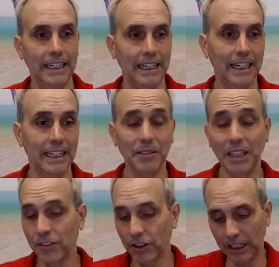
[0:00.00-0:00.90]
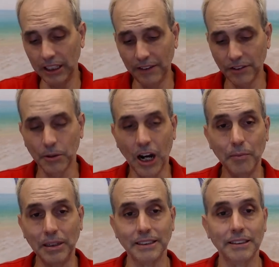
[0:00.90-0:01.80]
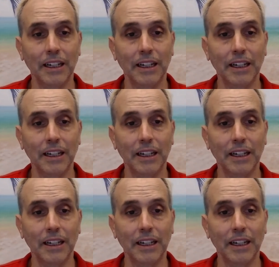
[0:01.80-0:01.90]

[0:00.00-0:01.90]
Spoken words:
And leave some comments.